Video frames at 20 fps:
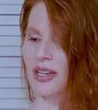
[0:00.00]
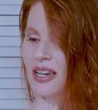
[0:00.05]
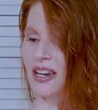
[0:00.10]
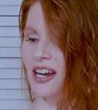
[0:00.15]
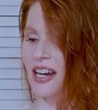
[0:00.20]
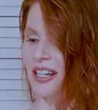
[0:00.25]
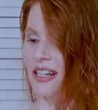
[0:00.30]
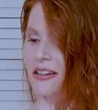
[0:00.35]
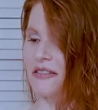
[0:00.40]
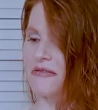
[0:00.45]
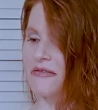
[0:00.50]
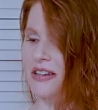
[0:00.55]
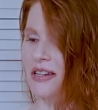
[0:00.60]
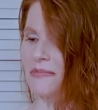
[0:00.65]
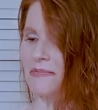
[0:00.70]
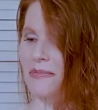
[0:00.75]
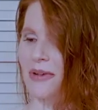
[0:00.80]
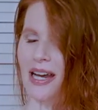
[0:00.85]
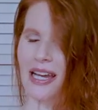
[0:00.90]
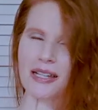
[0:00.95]
they kind of
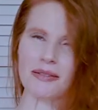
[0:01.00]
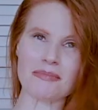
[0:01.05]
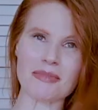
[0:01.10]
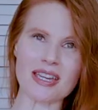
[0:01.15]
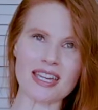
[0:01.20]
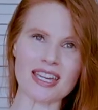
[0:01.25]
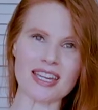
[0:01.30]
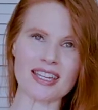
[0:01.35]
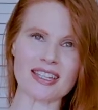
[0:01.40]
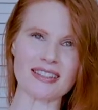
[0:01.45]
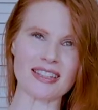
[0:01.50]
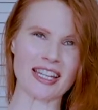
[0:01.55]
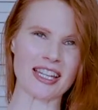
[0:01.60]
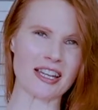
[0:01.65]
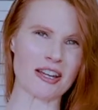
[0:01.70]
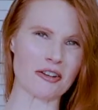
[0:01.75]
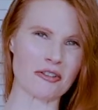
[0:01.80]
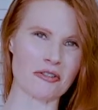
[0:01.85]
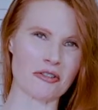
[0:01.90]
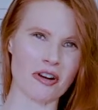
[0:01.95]
remind me like
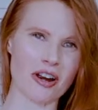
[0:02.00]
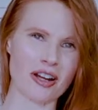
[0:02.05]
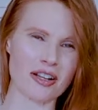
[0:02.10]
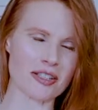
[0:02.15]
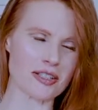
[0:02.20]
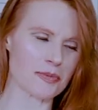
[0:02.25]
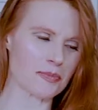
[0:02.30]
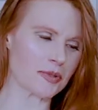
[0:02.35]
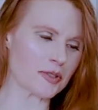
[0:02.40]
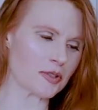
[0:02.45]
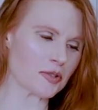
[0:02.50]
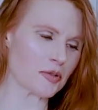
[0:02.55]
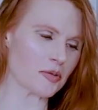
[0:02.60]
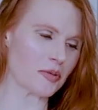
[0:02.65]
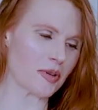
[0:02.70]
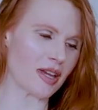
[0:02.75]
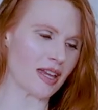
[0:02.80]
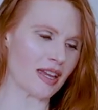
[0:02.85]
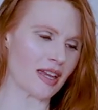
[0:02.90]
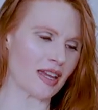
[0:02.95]
a cross
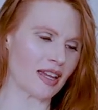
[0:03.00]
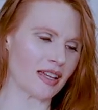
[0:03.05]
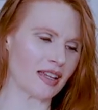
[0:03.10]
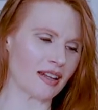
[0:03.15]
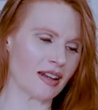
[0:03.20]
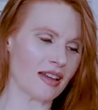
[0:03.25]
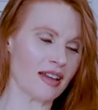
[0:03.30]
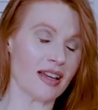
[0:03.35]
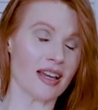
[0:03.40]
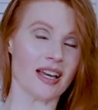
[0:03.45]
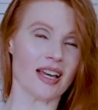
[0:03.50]
between